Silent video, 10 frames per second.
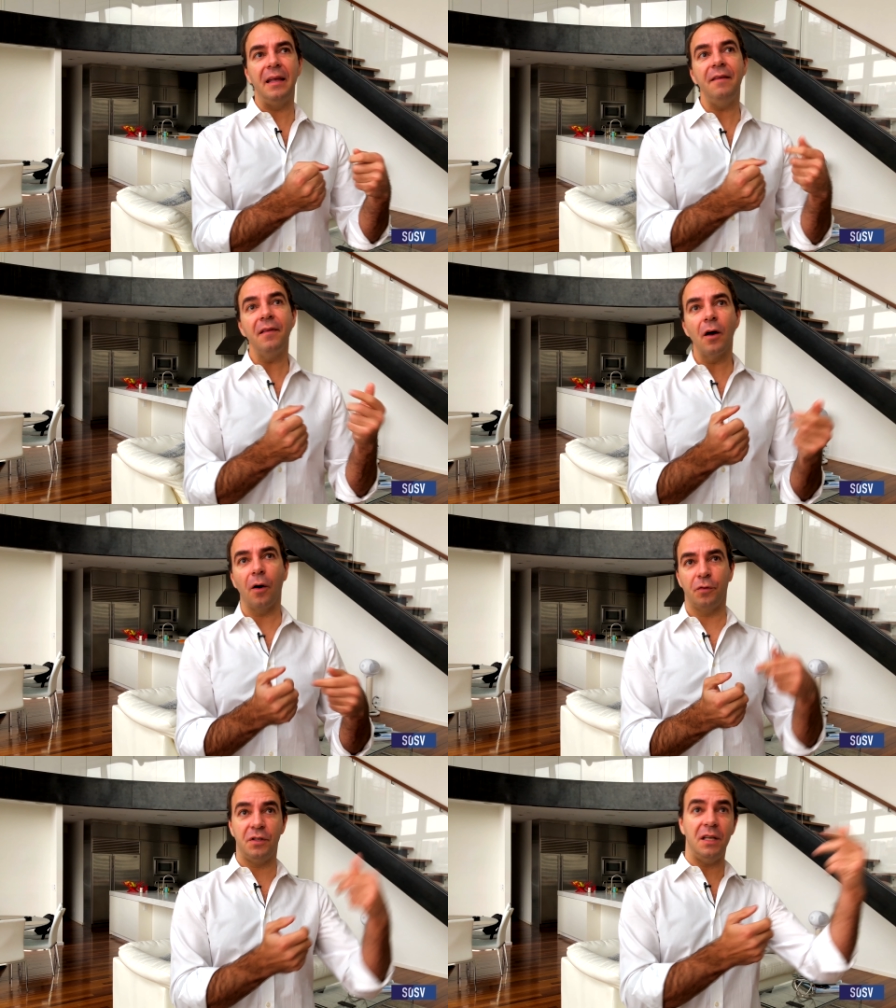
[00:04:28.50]
even though
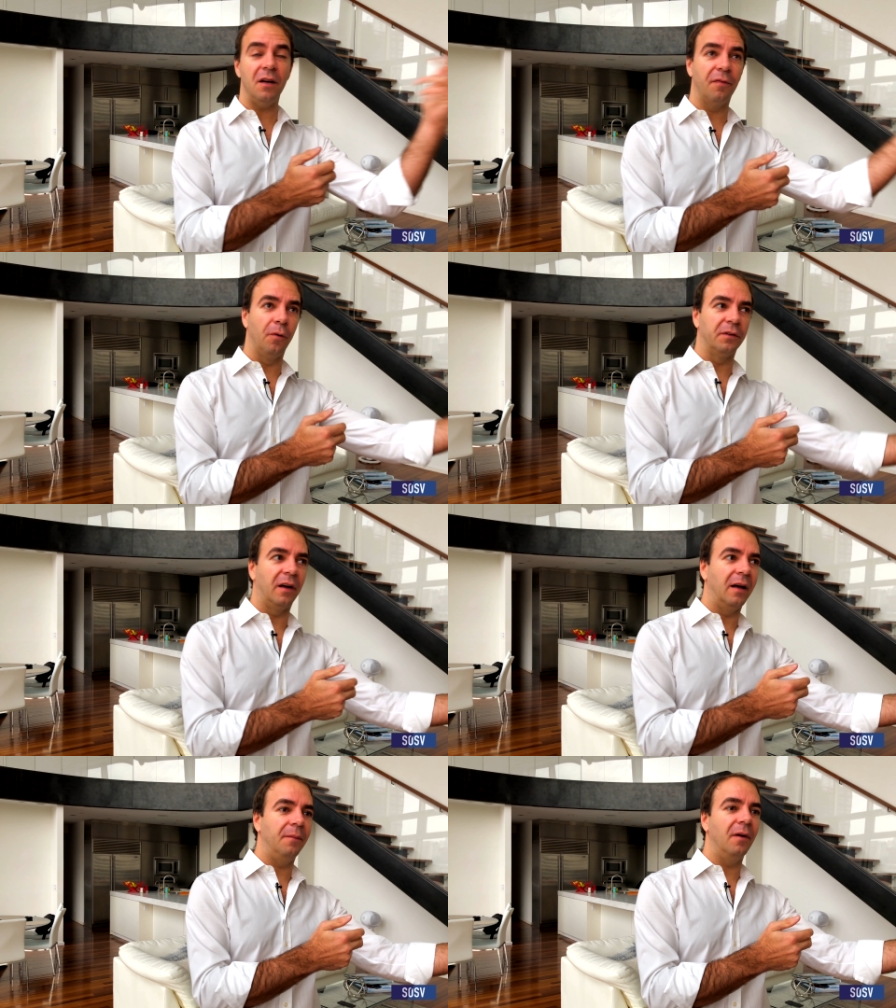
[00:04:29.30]
I was C E O
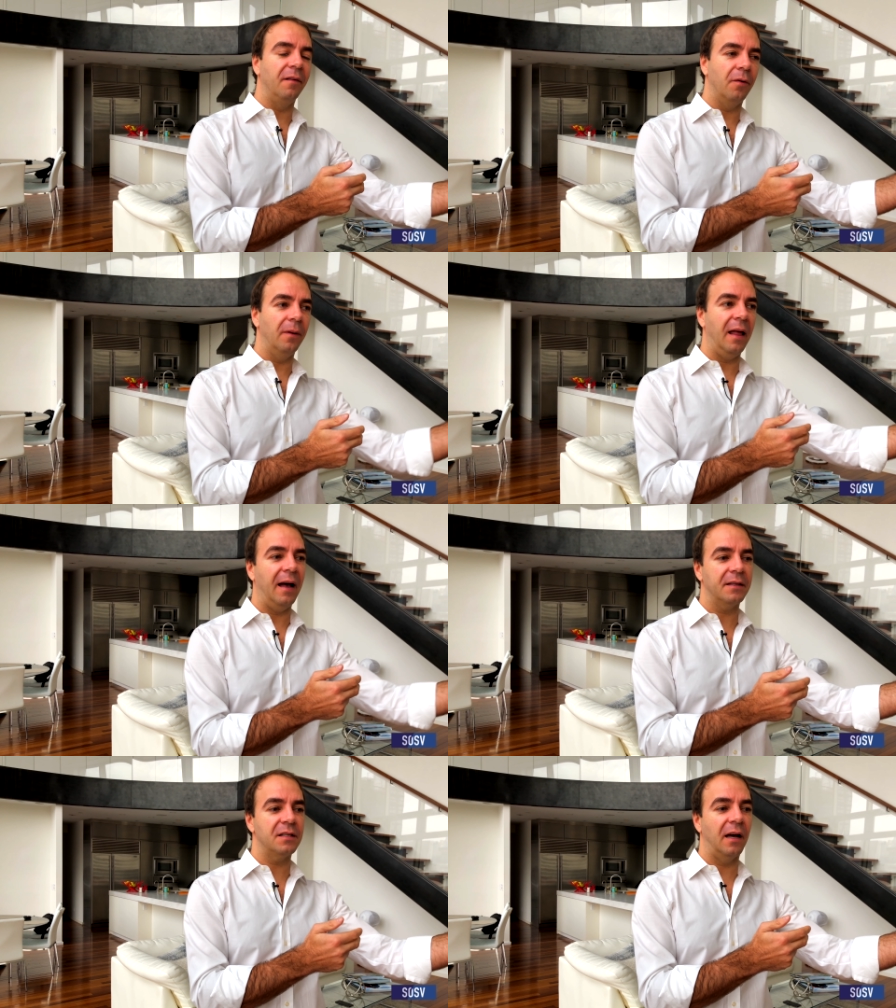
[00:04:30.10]
full-time of O L
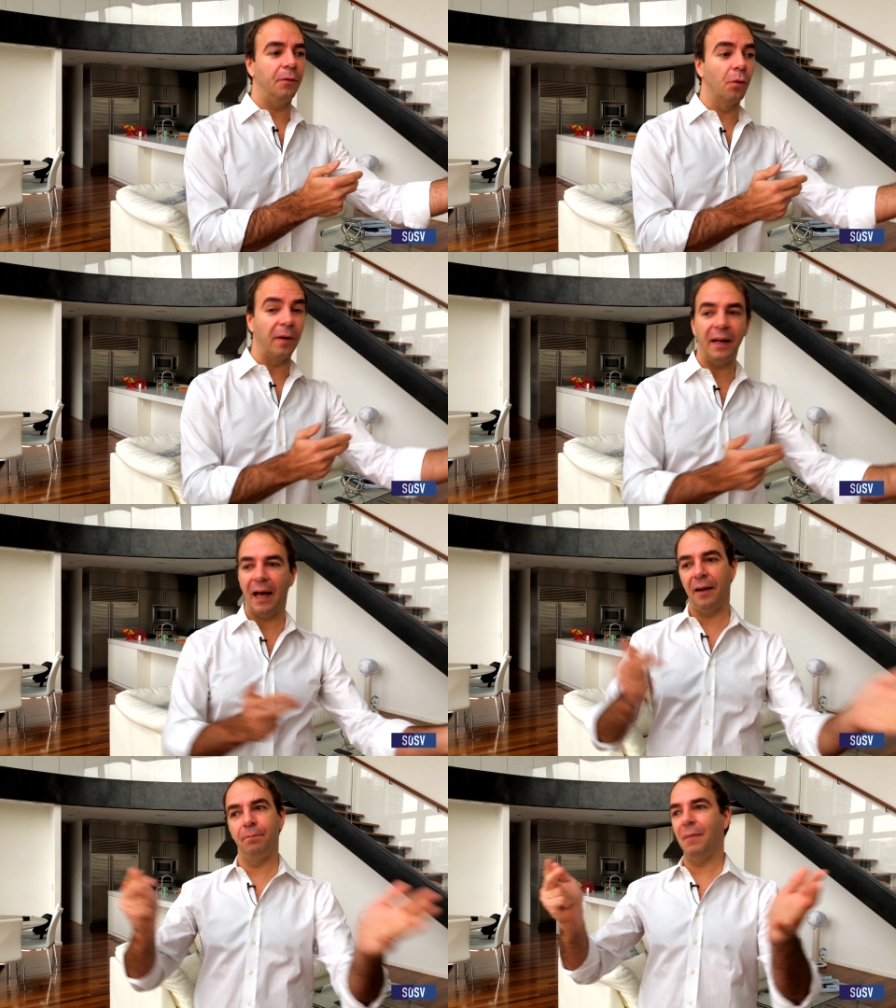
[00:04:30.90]
X, I already
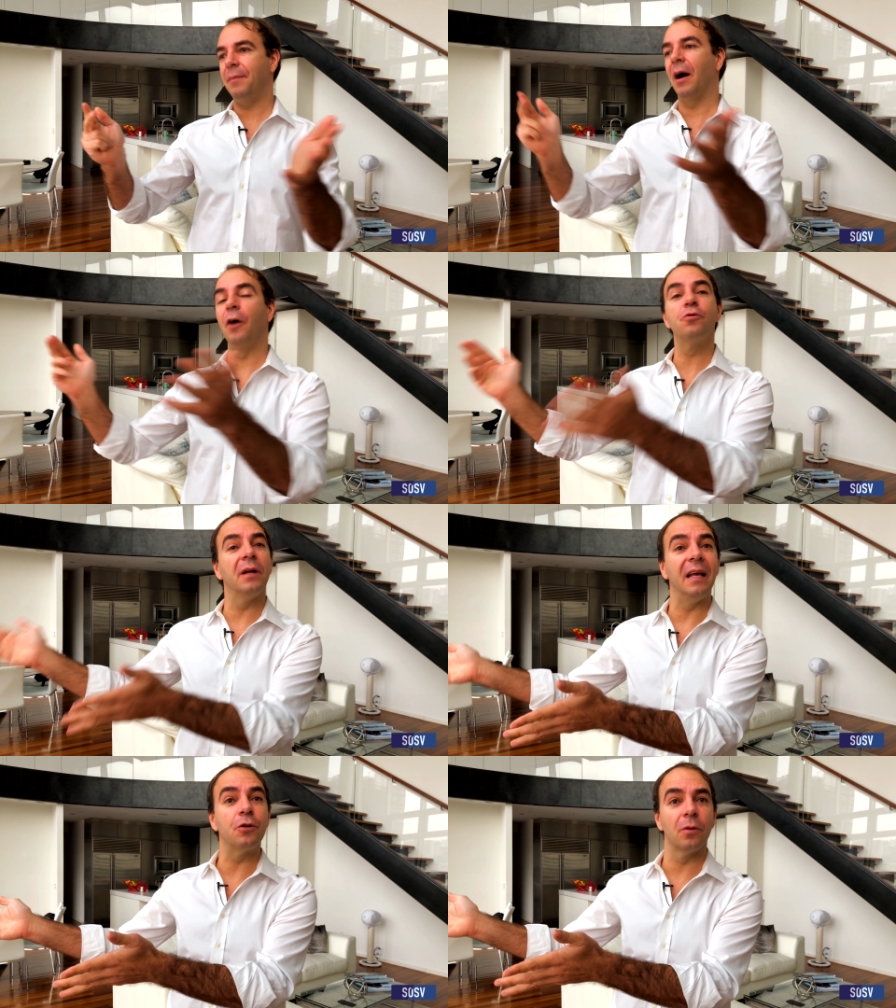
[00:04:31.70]
had maybe one
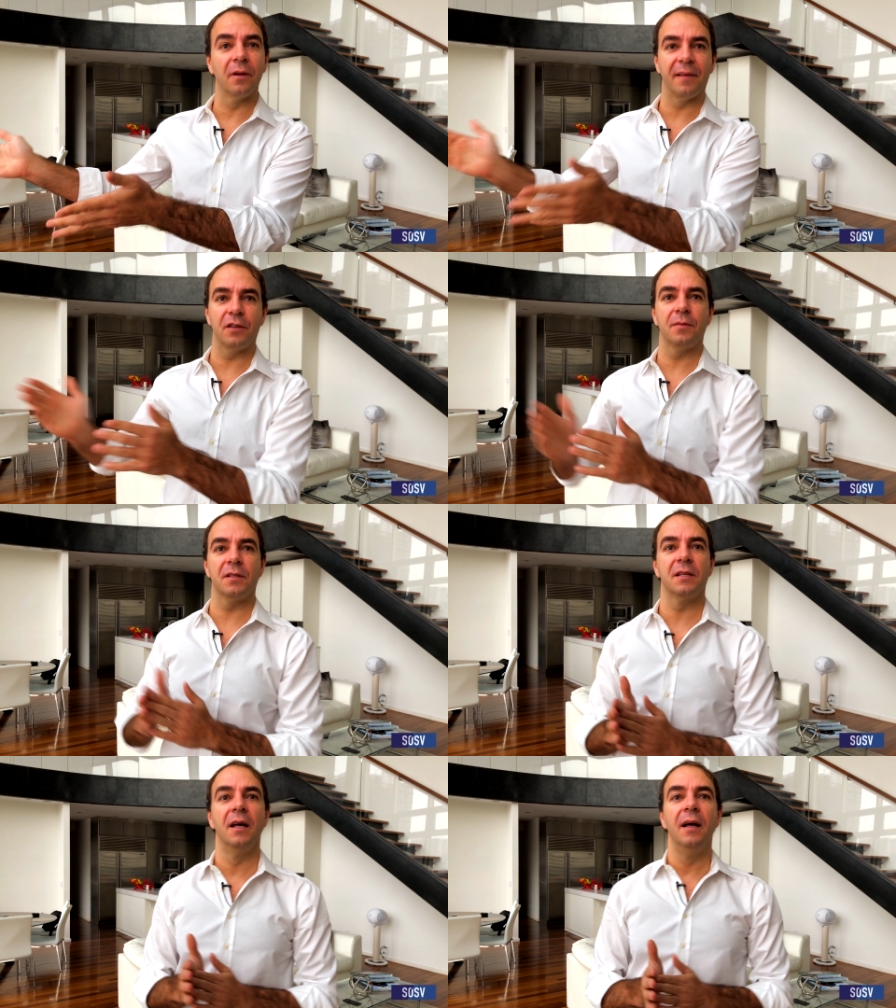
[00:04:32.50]
hundred angel
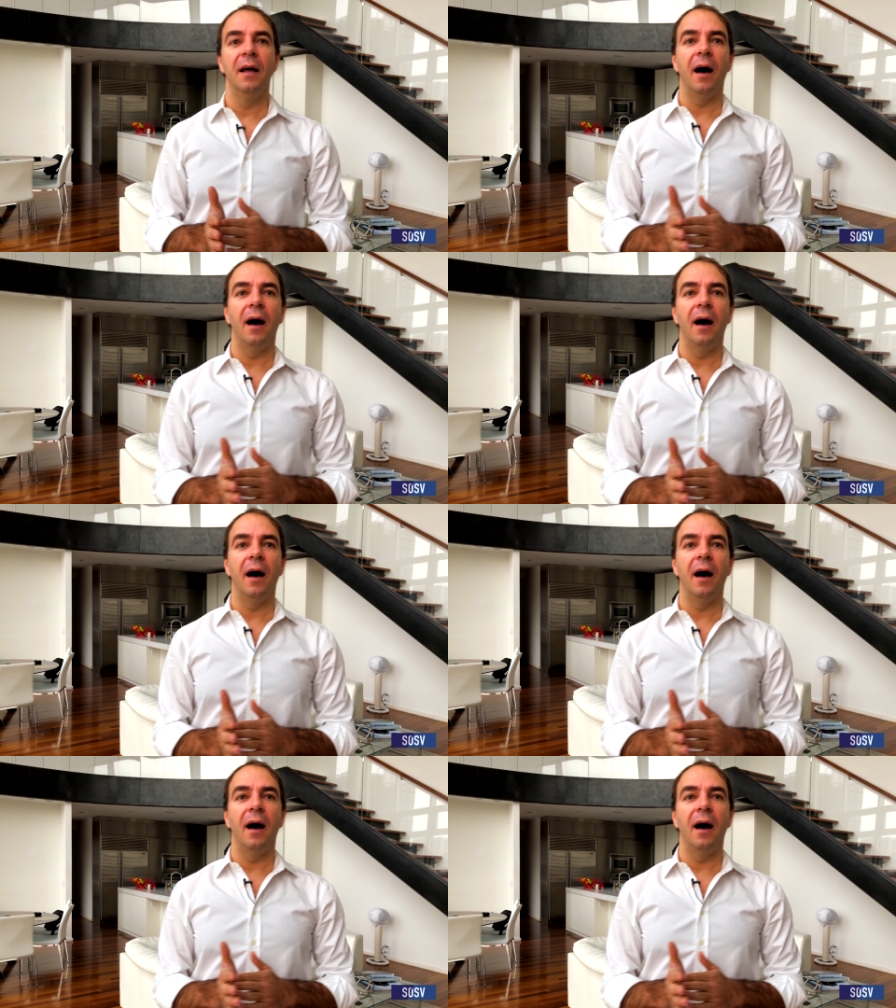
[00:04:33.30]
investments. Yeah.